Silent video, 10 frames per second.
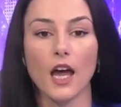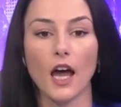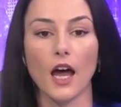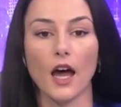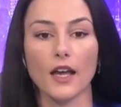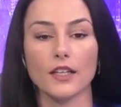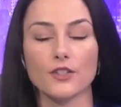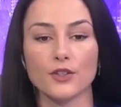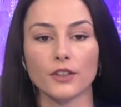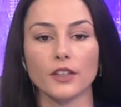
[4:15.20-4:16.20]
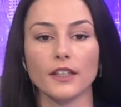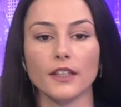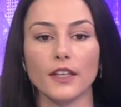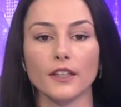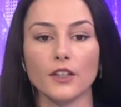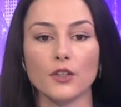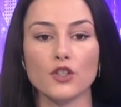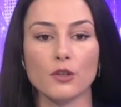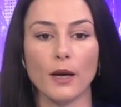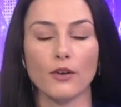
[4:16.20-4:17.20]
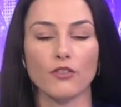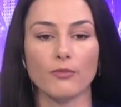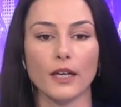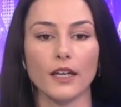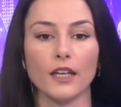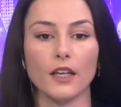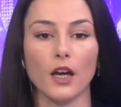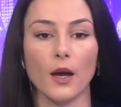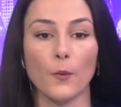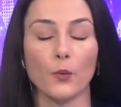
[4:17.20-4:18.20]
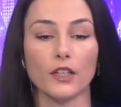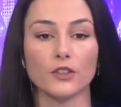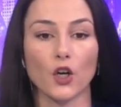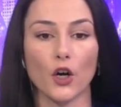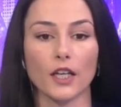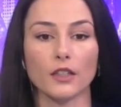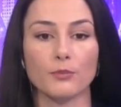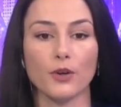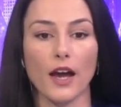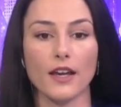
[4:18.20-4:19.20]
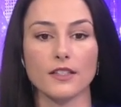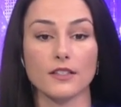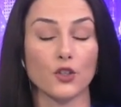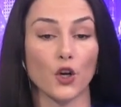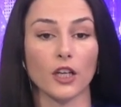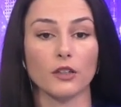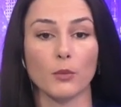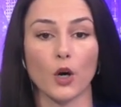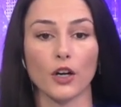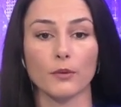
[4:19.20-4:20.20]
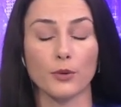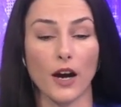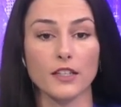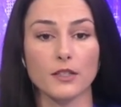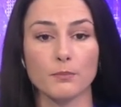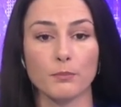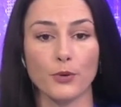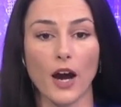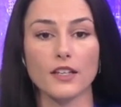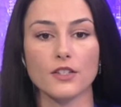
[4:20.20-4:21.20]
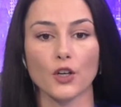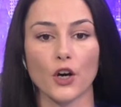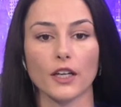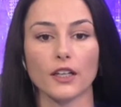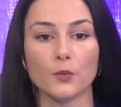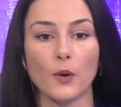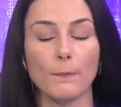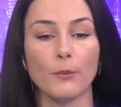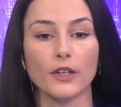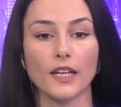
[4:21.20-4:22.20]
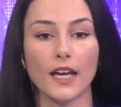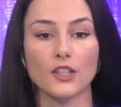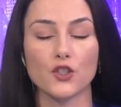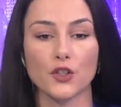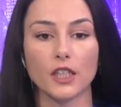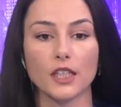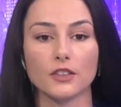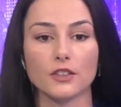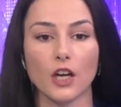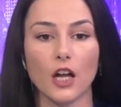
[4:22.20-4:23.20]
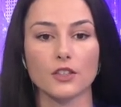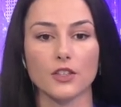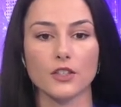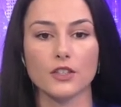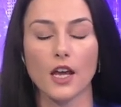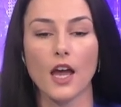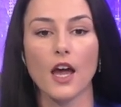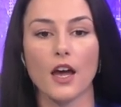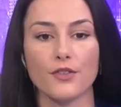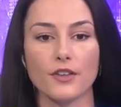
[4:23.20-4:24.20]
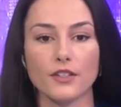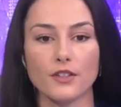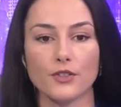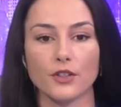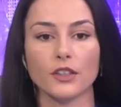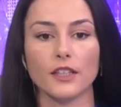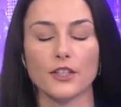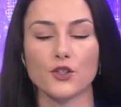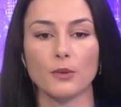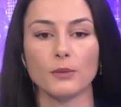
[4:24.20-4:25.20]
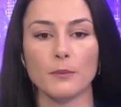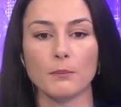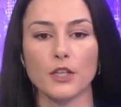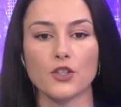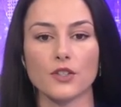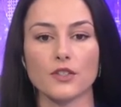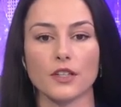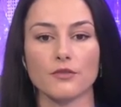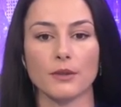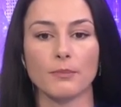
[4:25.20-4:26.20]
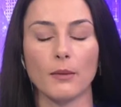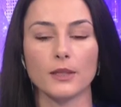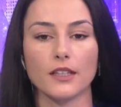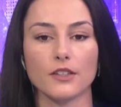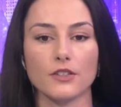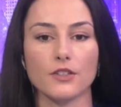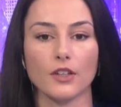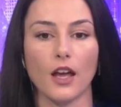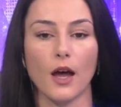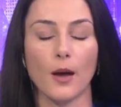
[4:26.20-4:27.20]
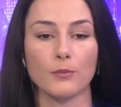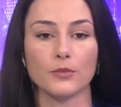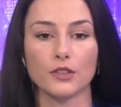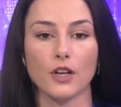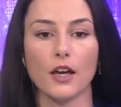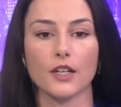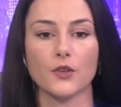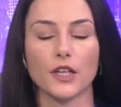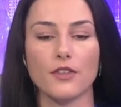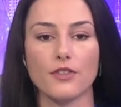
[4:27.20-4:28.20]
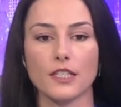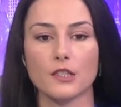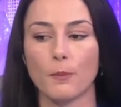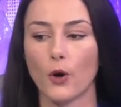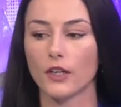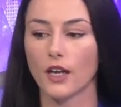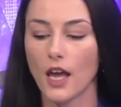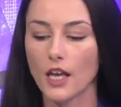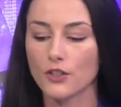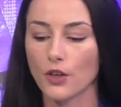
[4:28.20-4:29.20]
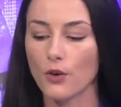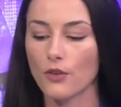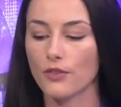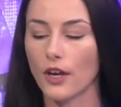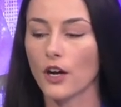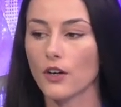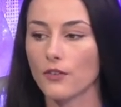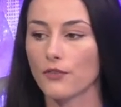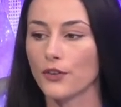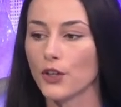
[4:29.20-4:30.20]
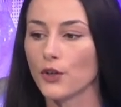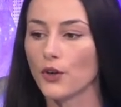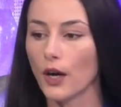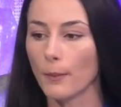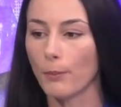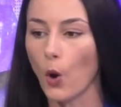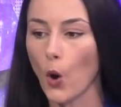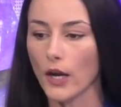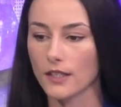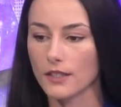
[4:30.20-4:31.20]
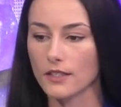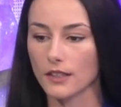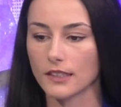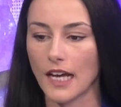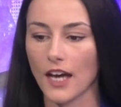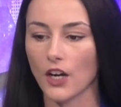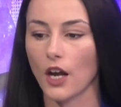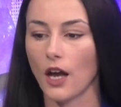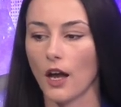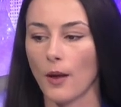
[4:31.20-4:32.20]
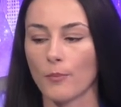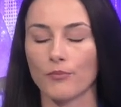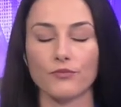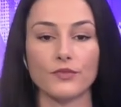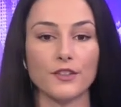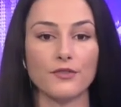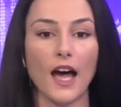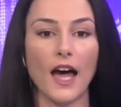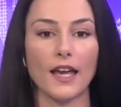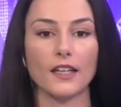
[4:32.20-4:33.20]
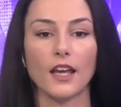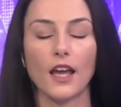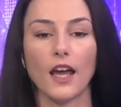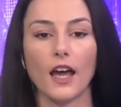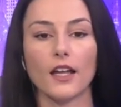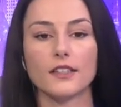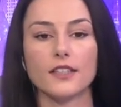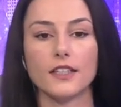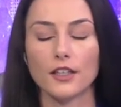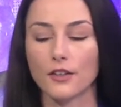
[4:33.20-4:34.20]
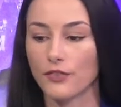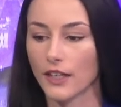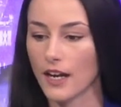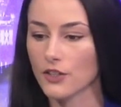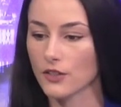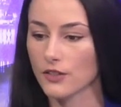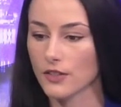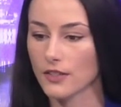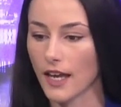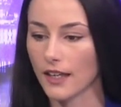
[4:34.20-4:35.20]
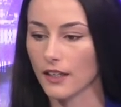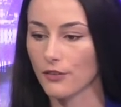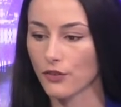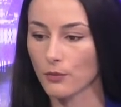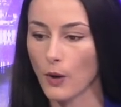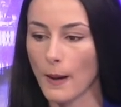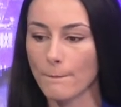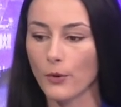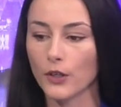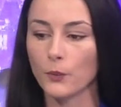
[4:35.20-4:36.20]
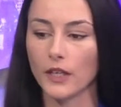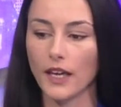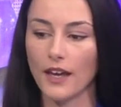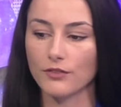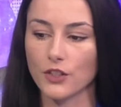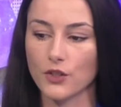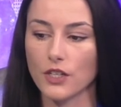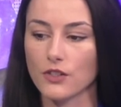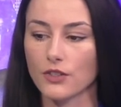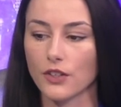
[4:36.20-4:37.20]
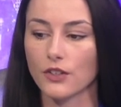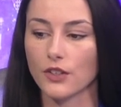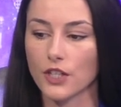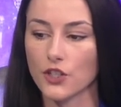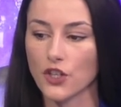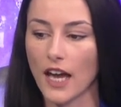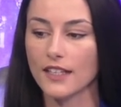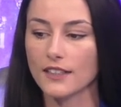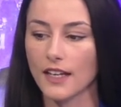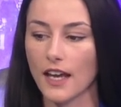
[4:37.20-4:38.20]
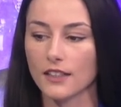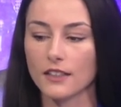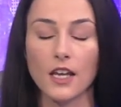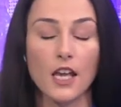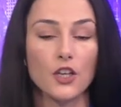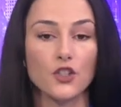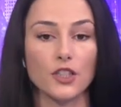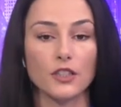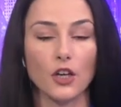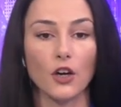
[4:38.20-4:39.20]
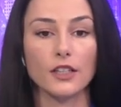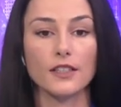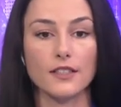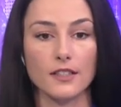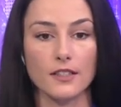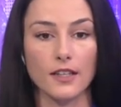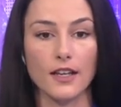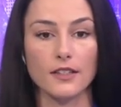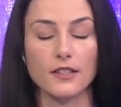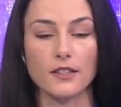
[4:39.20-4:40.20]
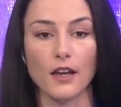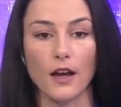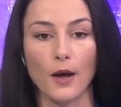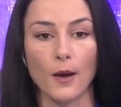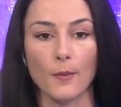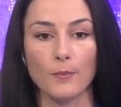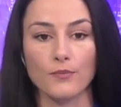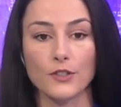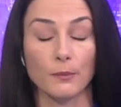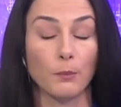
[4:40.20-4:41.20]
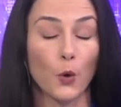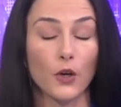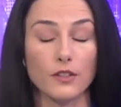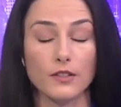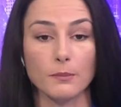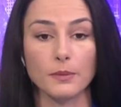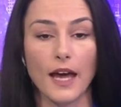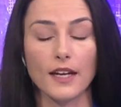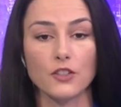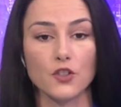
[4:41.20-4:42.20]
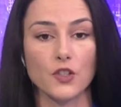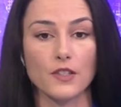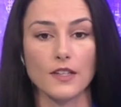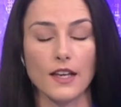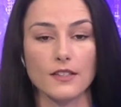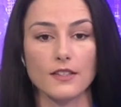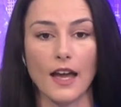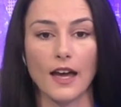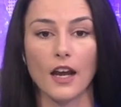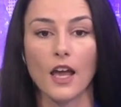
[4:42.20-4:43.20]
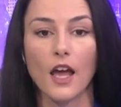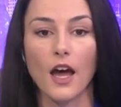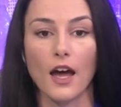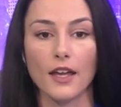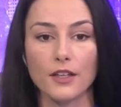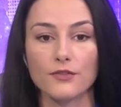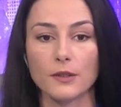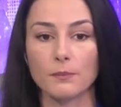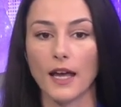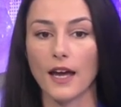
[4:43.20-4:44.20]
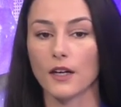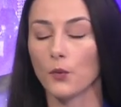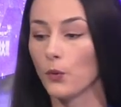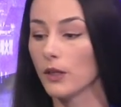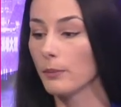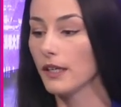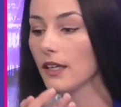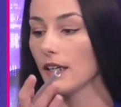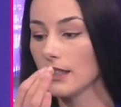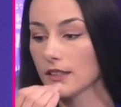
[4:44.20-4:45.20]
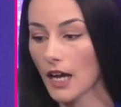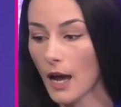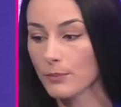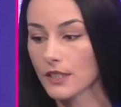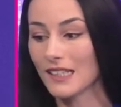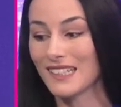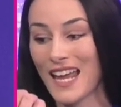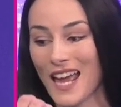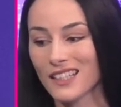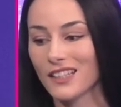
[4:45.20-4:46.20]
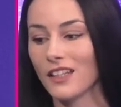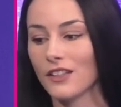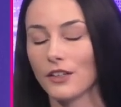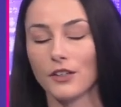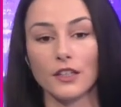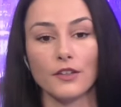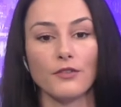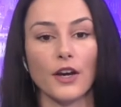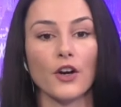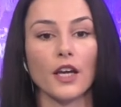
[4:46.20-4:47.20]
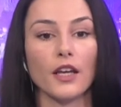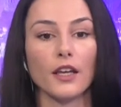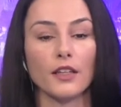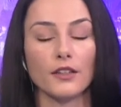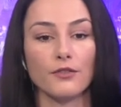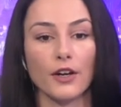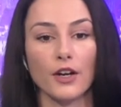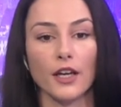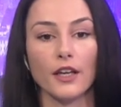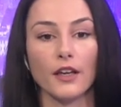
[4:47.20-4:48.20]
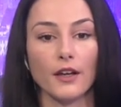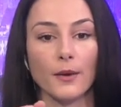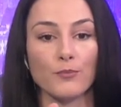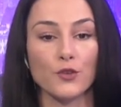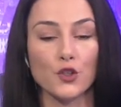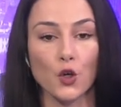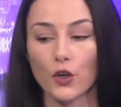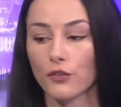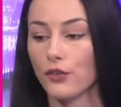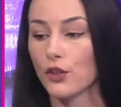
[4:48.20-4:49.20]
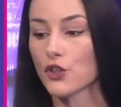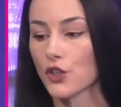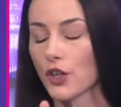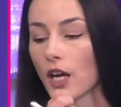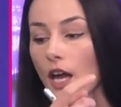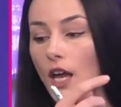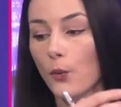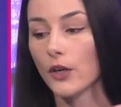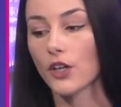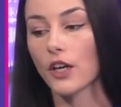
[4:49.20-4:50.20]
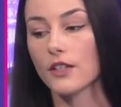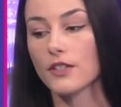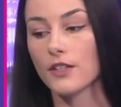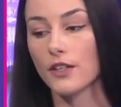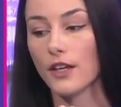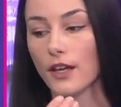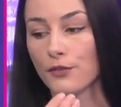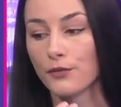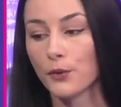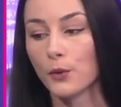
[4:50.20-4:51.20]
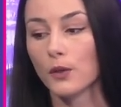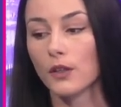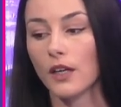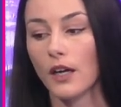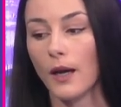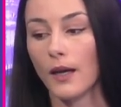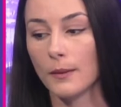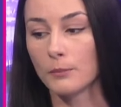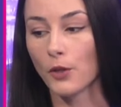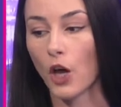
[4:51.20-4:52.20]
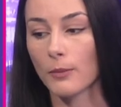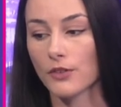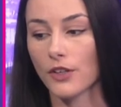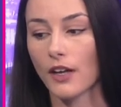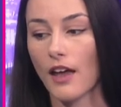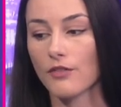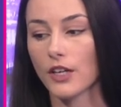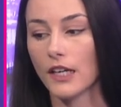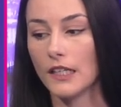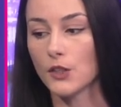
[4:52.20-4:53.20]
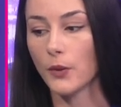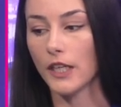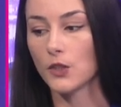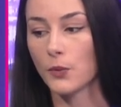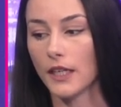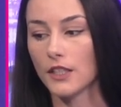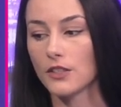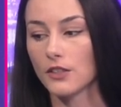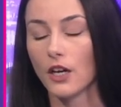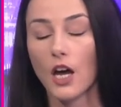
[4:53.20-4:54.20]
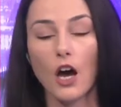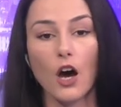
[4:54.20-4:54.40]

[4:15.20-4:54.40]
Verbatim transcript: Uh, it's certainly a huge amount of money uh, with a target price, target mark, price, price target at $1.9 trillion. Uh, this is certainly extremely ambitious, and Republicans um, do not agree at this point. So there are few uh, points that um, divide uh, the financial society. From one point, we have the Treasury Secretary Janet Yellen. She totally sustains, um, supports the plan, and she says that if the plan will be adopted, enacted in the in the very in the very um, short future, we are going to see a full uh, employment recovery in 2022.